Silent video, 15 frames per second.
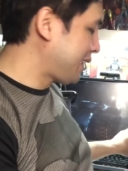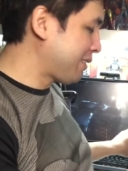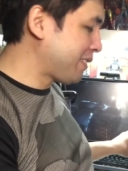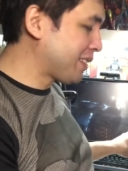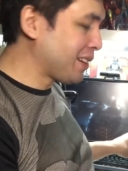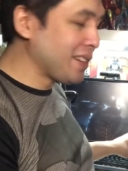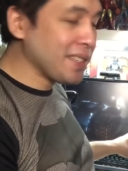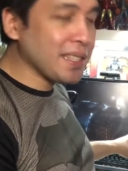Knight
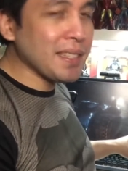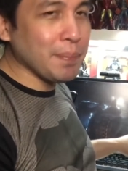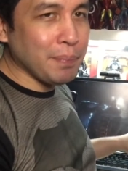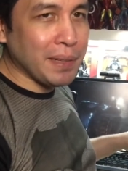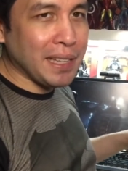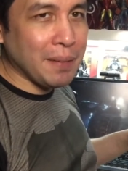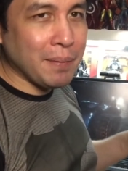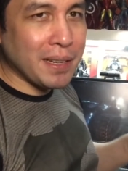Returns
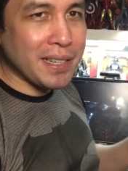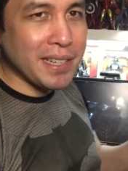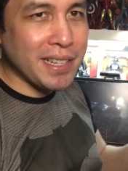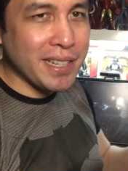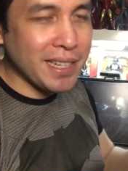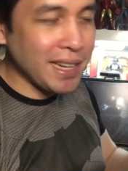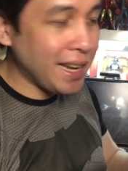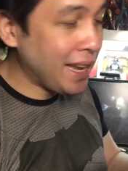pretty
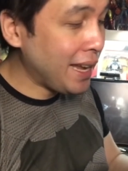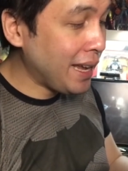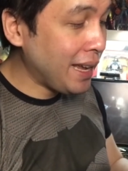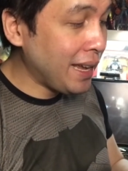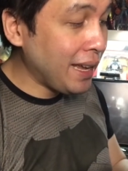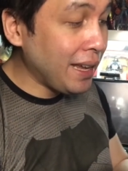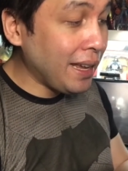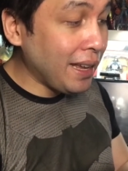much
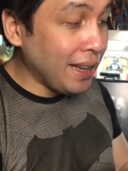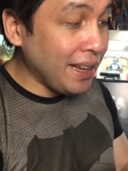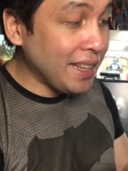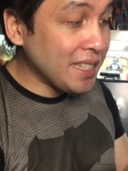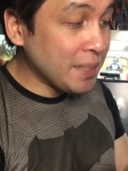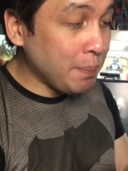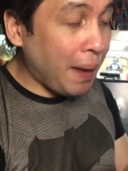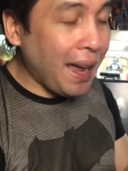
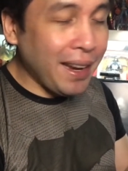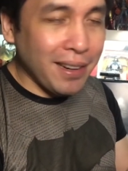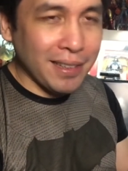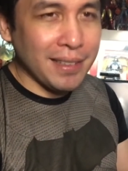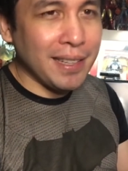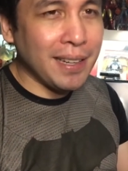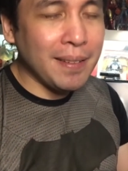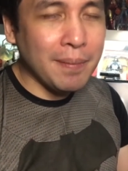
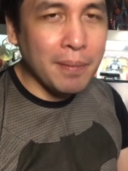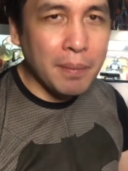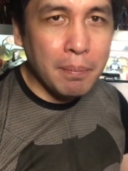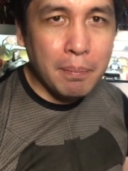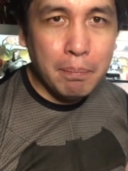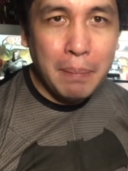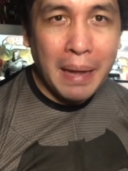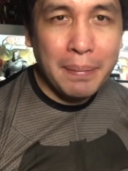inspired
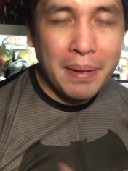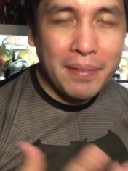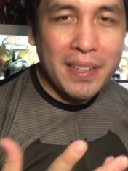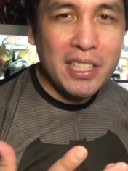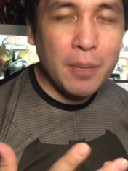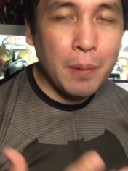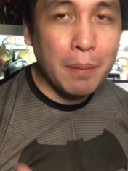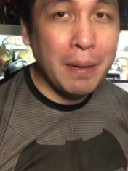Batman v
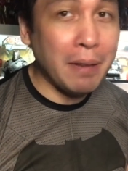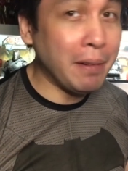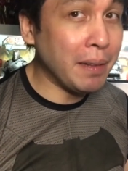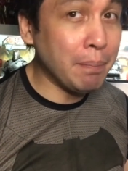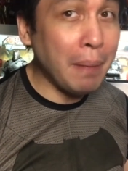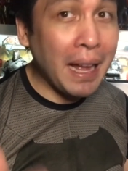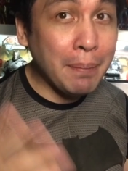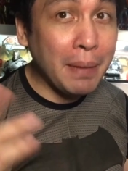Superman. When
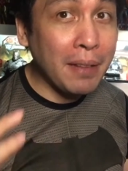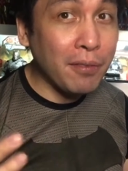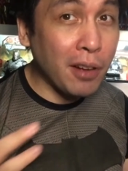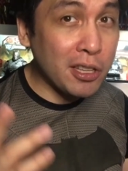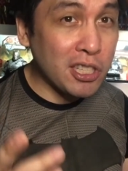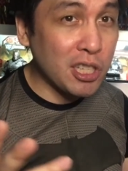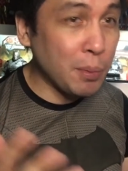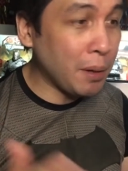Batman
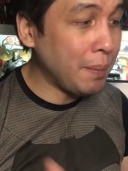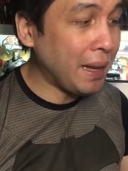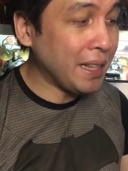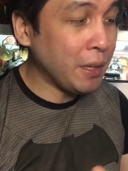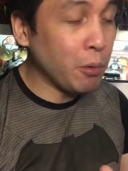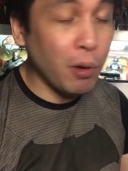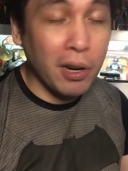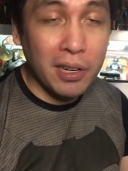fought Superman,
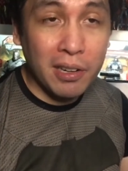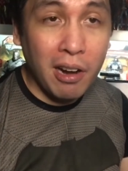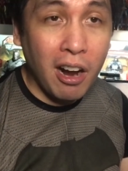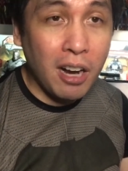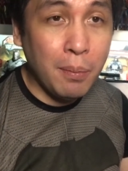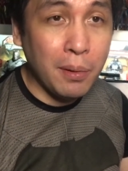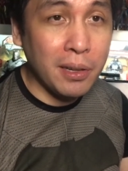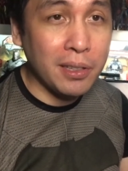he wore an
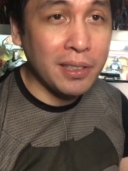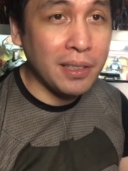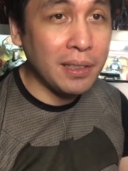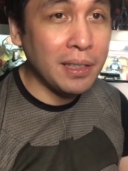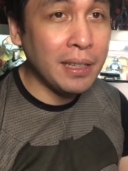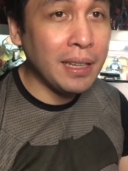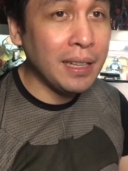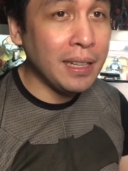armored
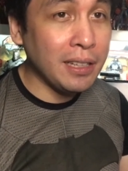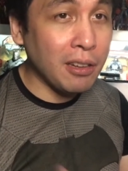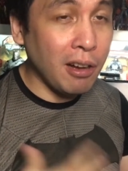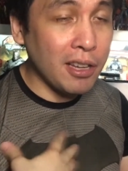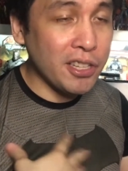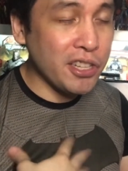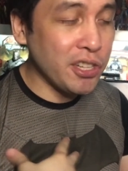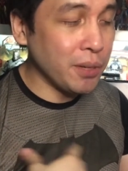
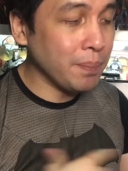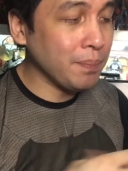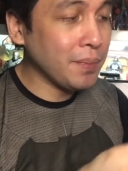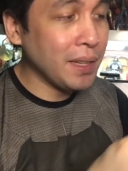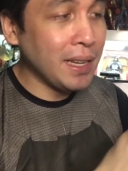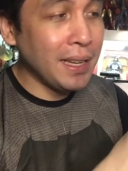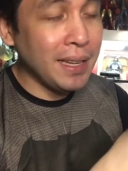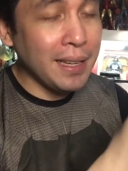costume,
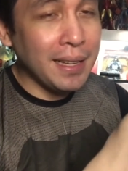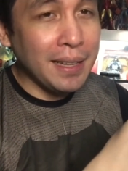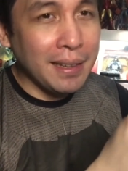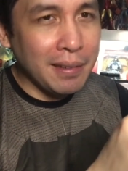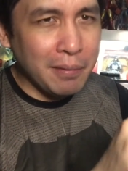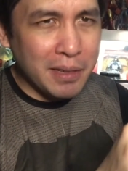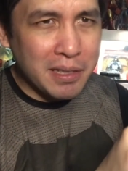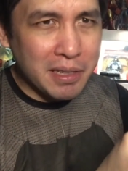
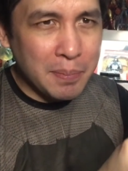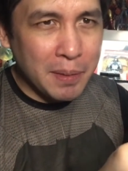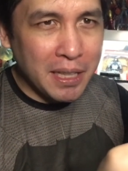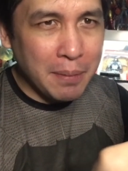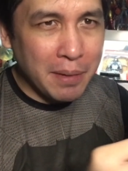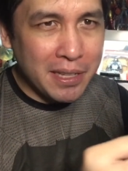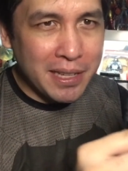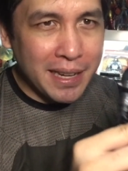which was pretty
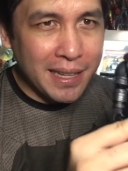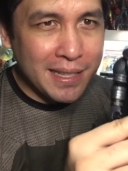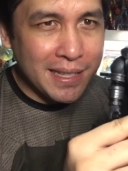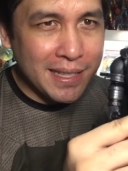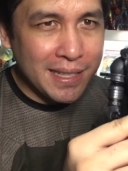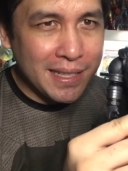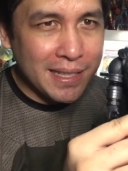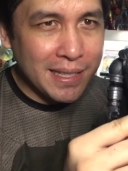much
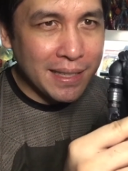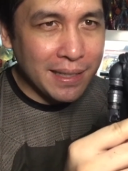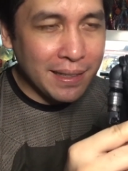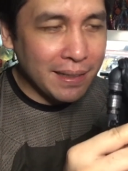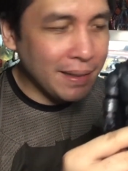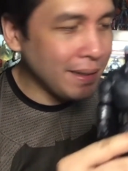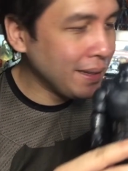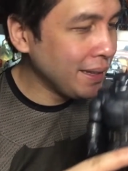this.
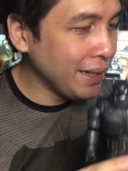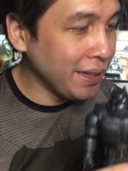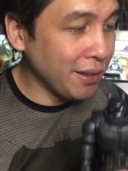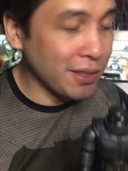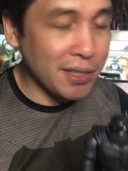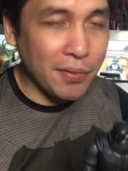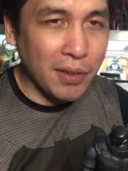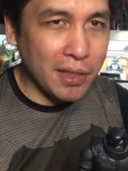
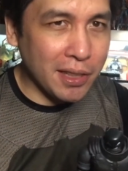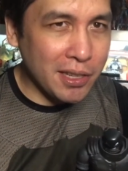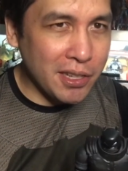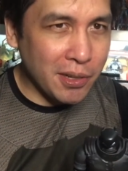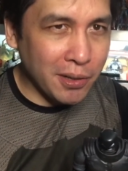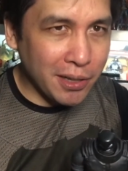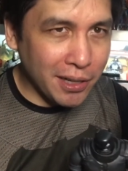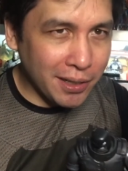Also fought the
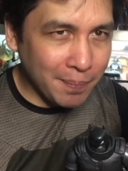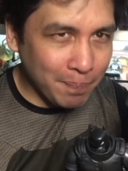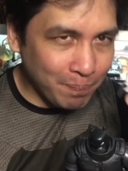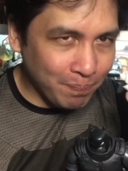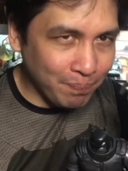Joker.